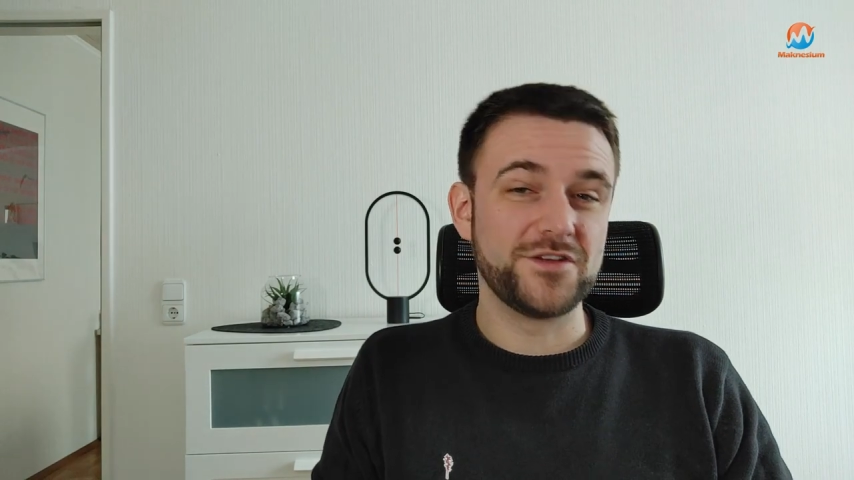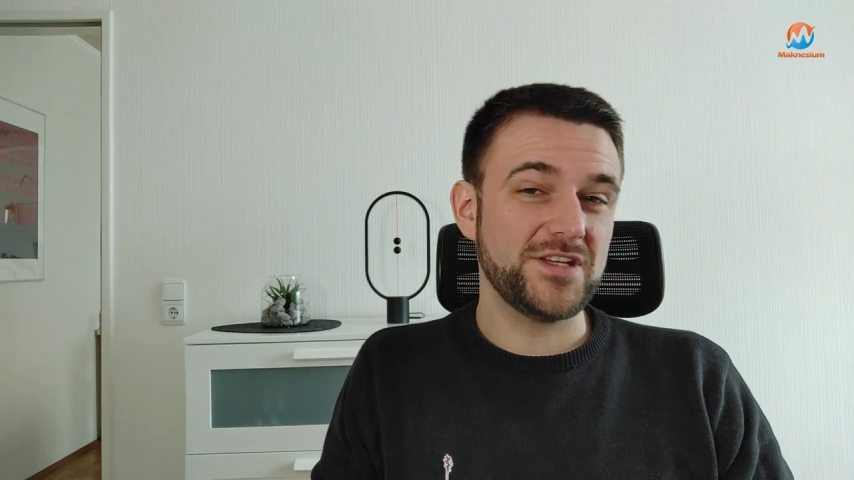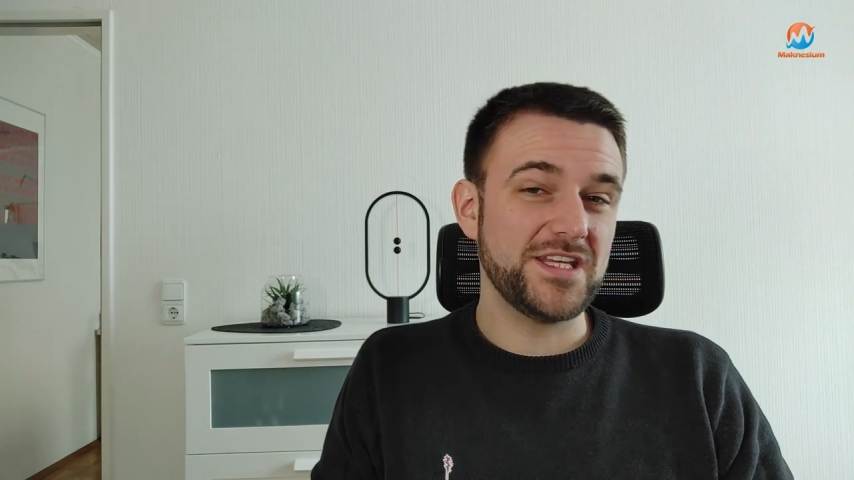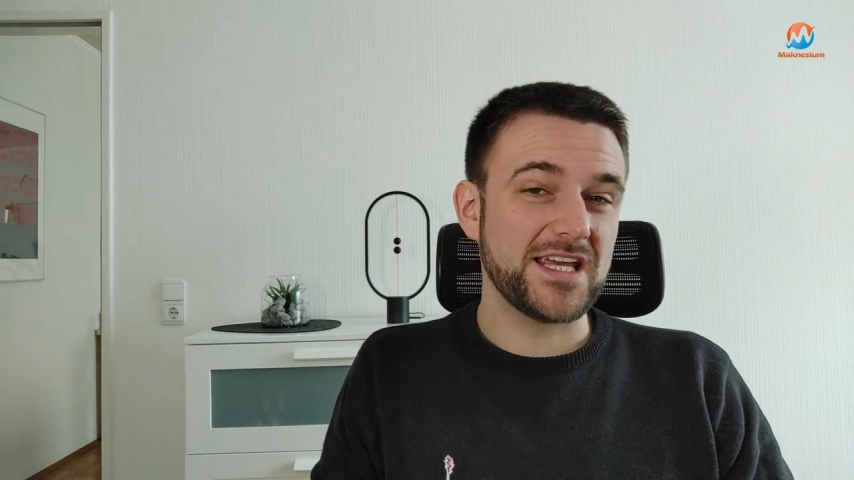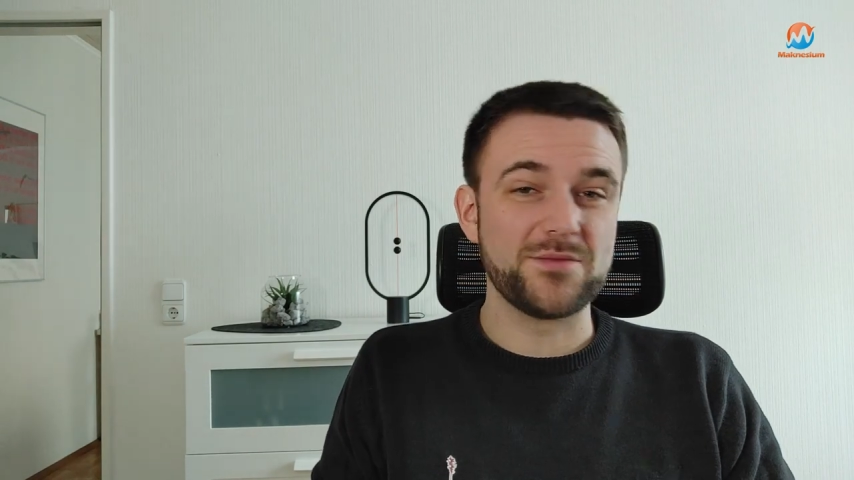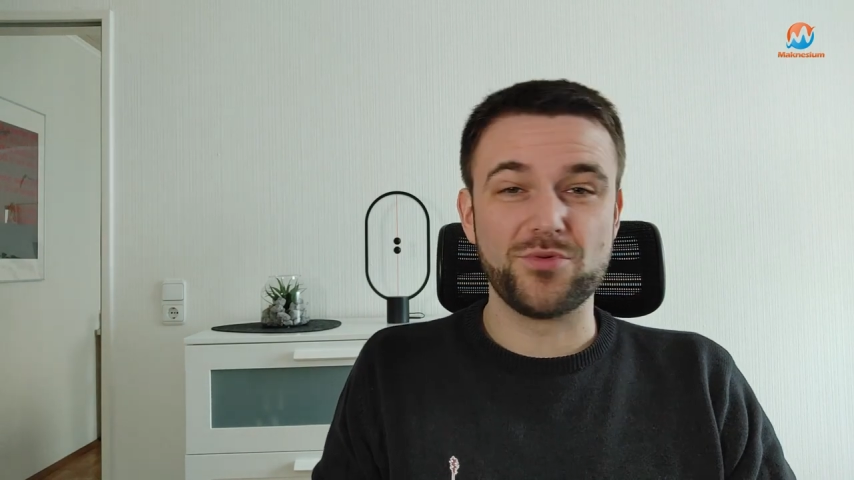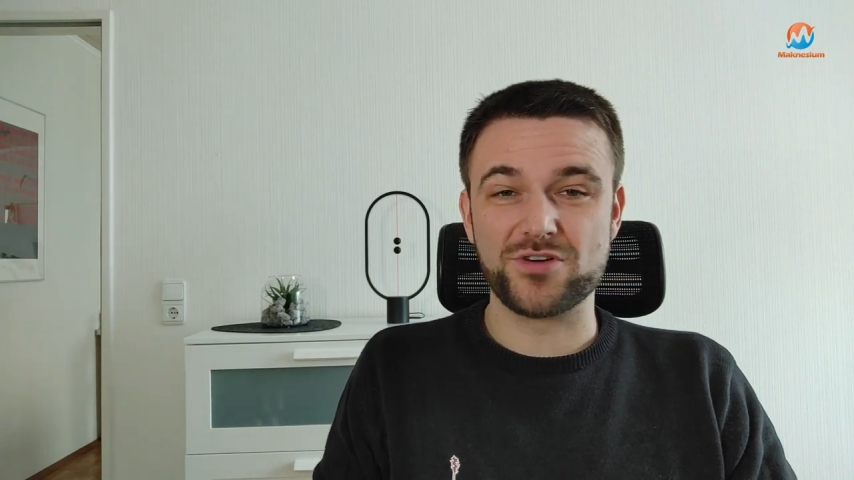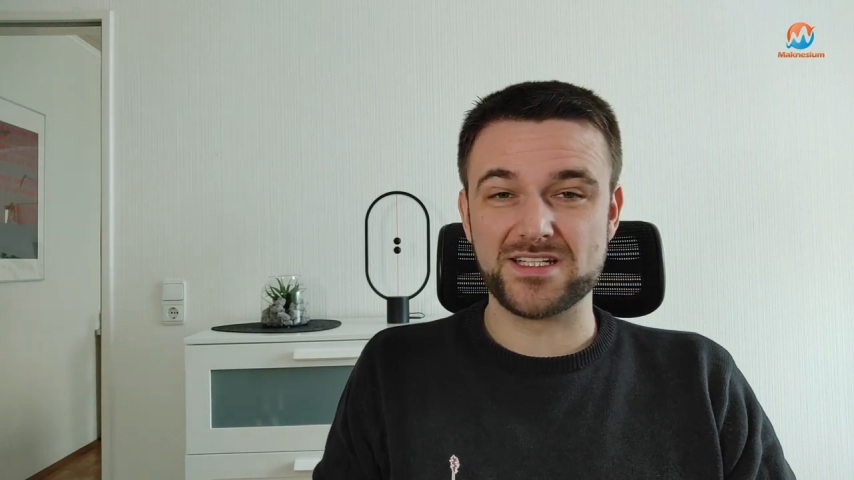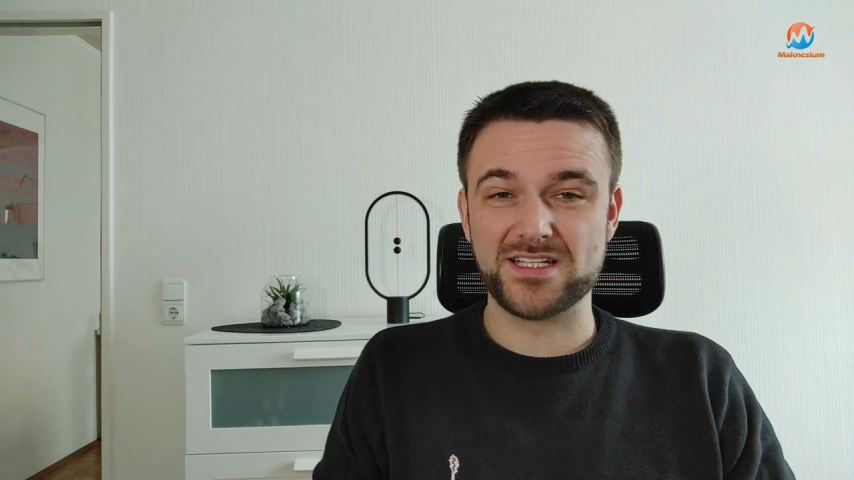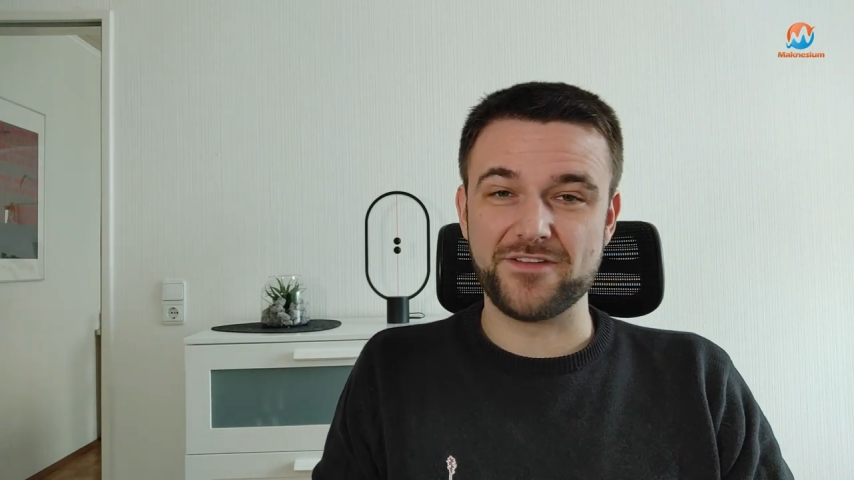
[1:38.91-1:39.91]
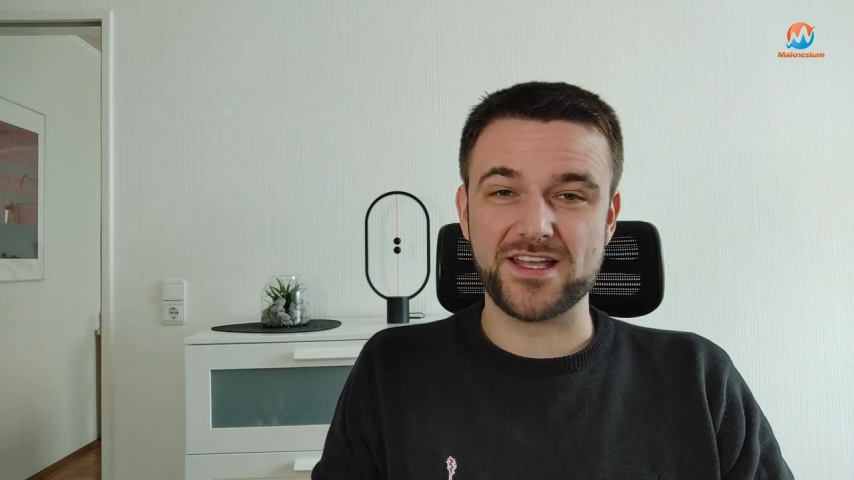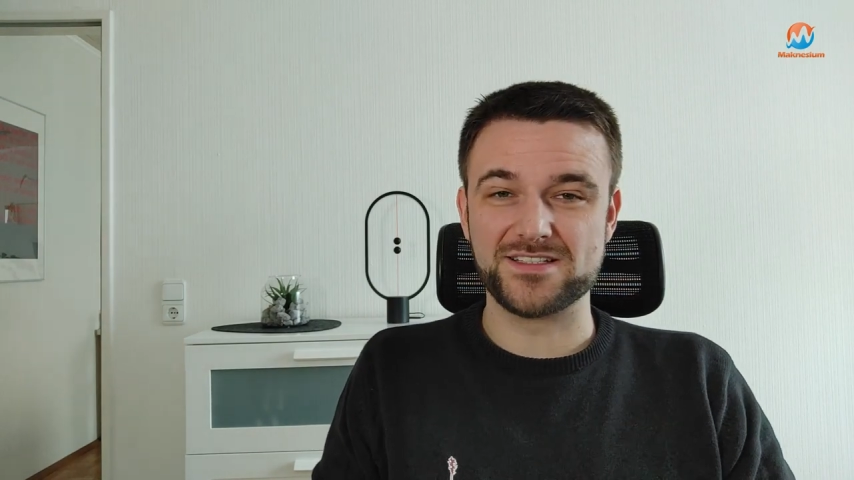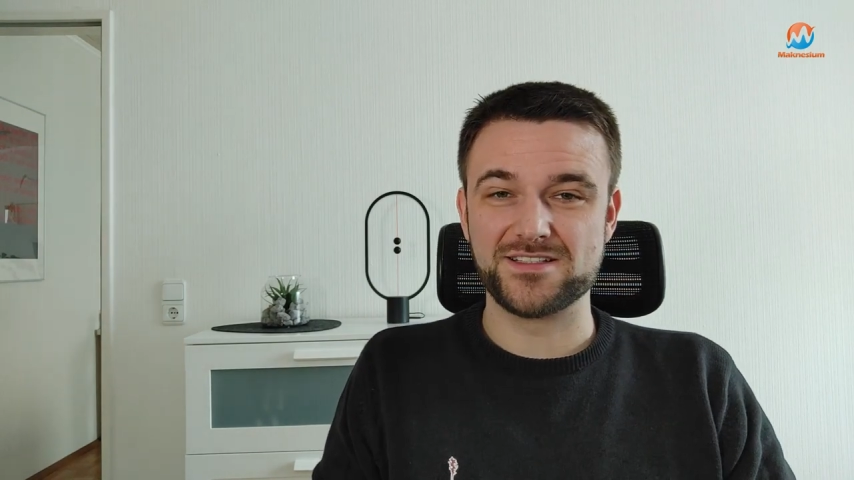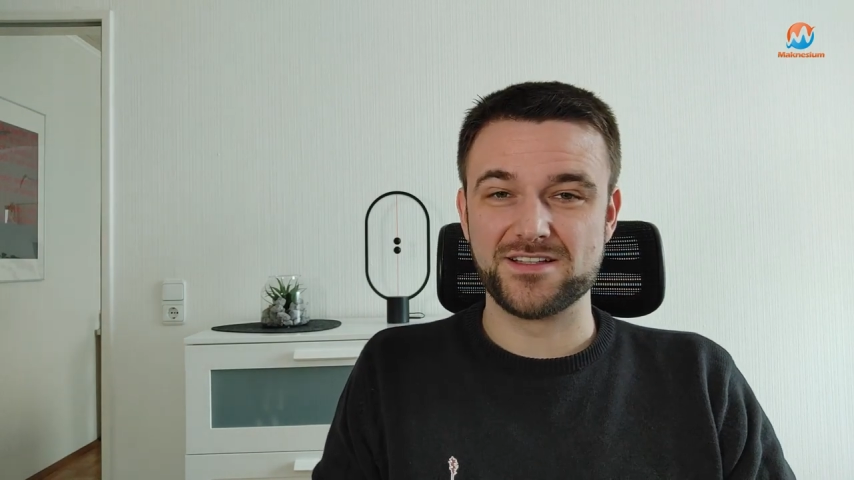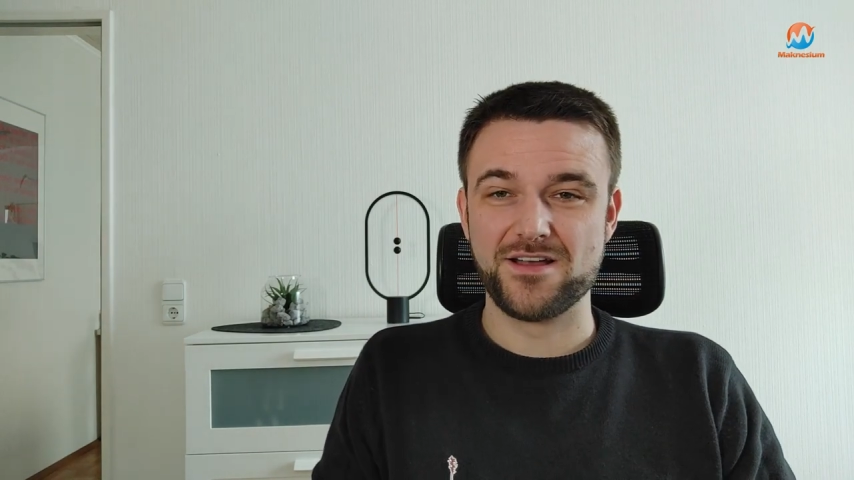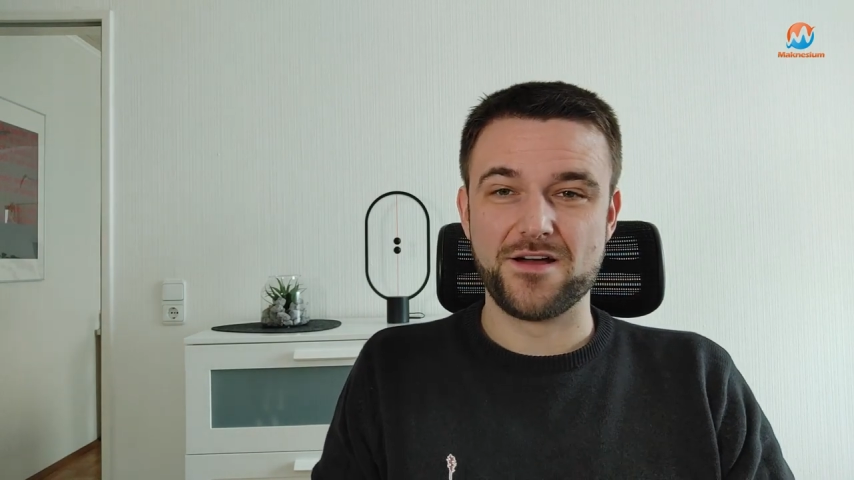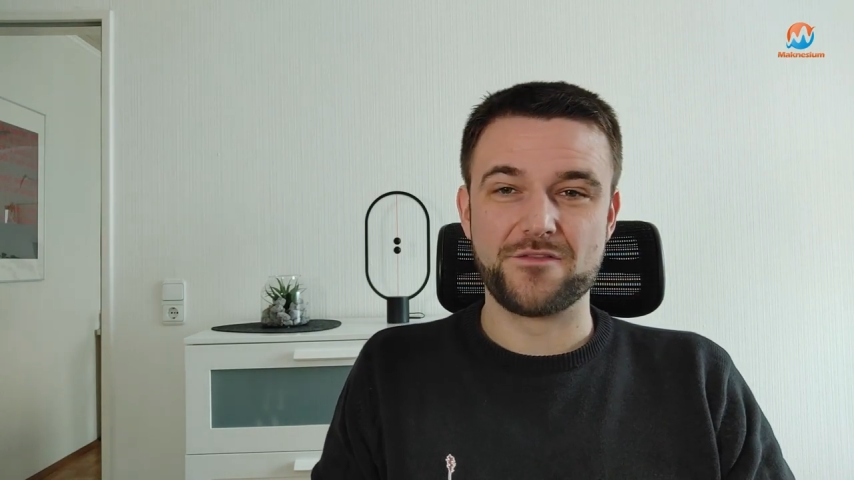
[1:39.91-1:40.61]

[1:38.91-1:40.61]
unique and important events,